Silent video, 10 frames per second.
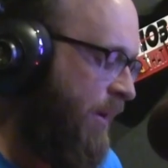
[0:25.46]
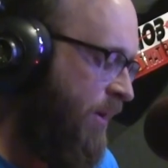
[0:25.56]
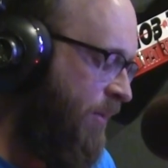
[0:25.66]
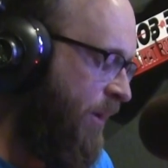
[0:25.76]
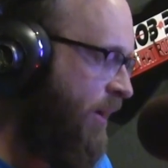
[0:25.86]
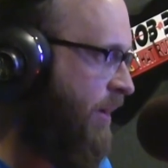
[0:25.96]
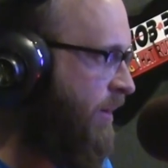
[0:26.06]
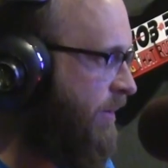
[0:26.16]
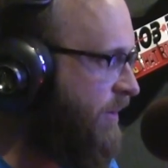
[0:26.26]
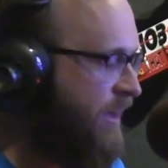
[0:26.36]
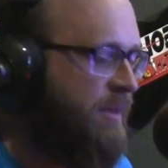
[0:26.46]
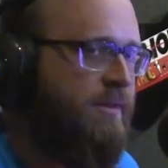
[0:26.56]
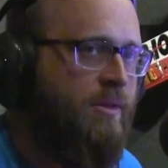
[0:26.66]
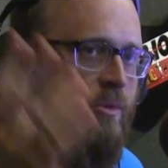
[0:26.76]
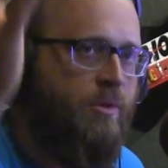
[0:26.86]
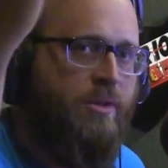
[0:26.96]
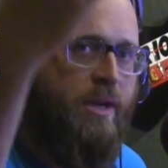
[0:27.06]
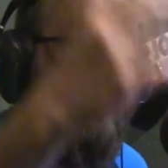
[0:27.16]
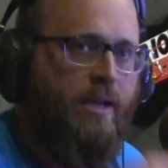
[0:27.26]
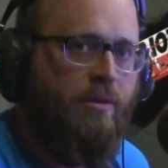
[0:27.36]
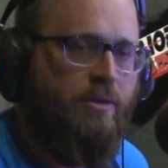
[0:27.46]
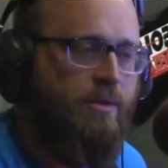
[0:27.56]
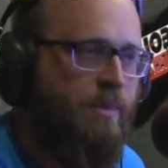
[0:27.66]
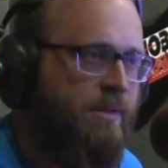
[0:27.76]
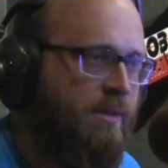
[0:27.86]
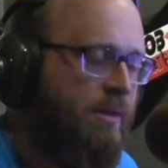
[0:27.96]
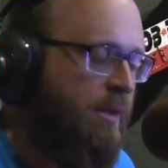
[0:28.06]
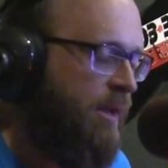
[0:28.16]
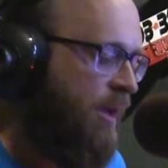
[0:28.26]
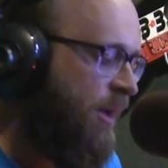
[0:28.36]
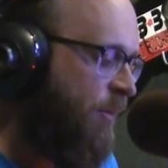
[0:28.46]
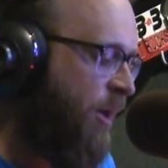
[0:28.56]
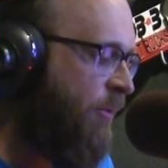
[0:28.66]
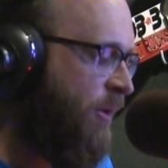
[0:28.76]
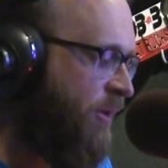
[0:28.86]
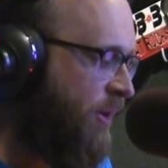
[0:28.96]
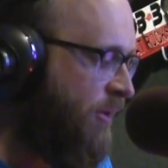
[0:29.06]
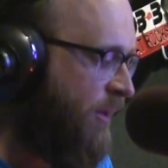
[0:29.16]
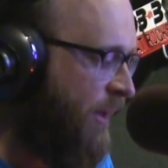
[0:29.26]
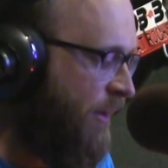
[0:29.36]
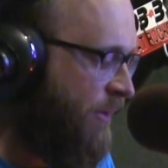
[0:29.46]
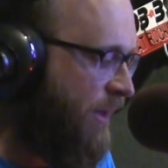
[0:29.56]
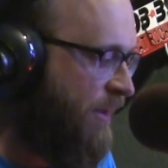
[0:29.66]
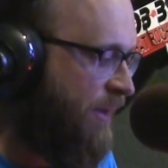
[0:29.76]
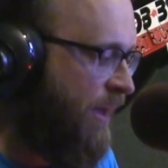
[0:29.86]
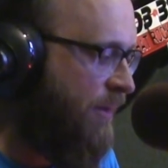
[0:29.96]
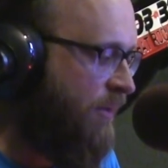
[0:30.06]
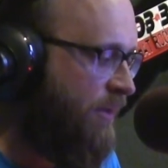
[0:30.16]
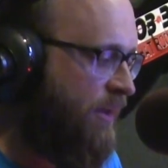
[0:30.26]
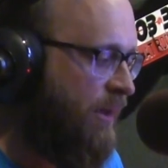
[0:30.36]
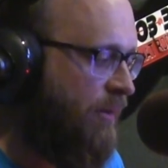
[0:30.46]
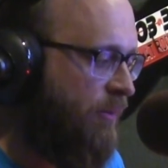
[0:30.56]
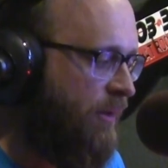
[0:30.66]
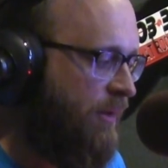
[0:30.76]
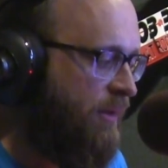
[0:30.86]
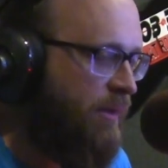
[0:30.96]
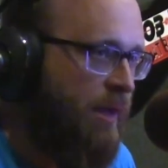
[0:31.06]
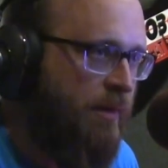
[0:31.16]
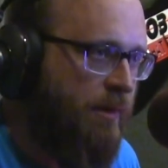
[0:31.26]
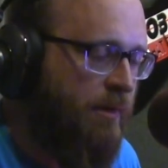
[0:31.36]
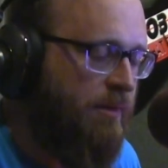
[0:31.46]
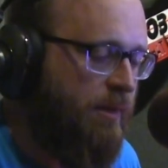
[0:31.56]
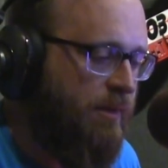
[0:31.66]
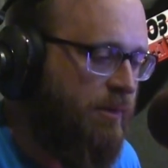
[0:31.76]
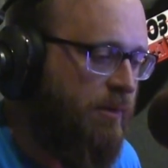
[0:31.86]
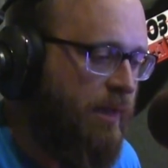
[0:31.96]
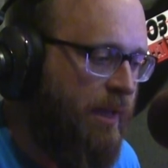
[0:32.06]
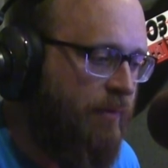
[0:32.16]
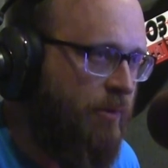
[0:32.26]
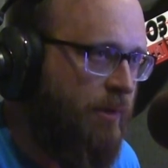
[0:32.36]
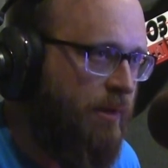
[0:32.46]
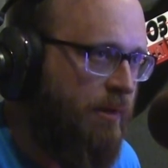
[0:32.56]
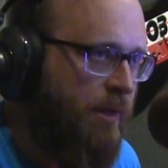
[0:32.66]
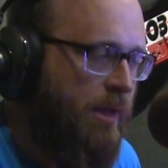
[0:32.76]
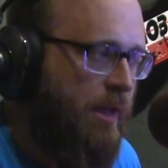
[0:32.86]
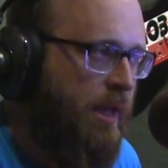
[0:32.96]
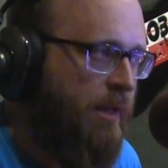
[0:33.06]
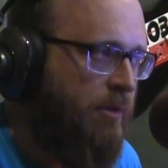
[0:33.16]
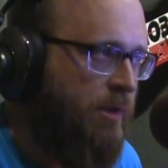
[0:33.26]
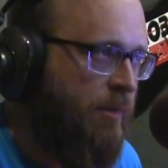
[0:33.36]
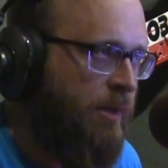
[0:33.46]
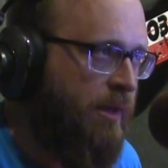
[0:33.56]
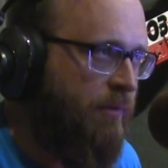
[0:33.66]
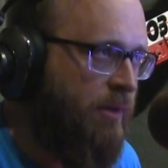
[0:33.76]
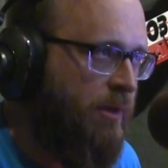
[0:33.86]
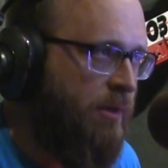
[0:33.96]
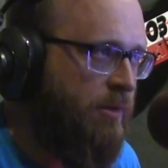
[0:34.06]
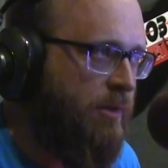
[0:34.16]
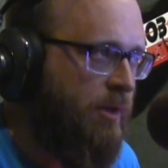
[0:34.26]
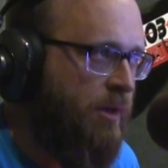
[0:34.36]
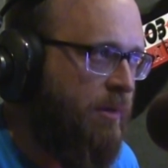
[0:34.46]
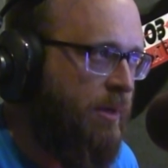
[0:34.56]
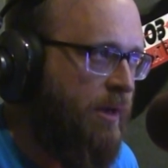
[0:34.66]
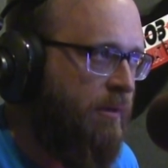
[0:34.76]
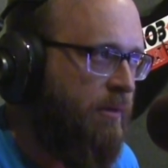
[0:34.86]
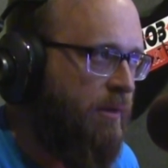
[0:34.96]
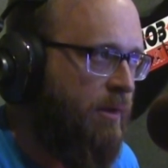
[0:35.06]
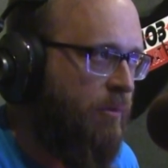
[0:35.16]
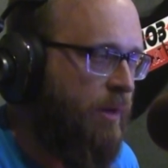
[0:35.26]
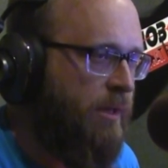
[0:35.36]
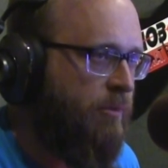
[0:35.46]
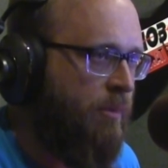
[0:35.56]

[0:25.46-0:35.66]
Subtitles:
Oh, man. It's like a Silkwood shower. How could you miss it? Paul Rhoads, coach of the Iowa State Cyclones, is here with us. It's good to have you in. And you come in every year to talk about the Ride to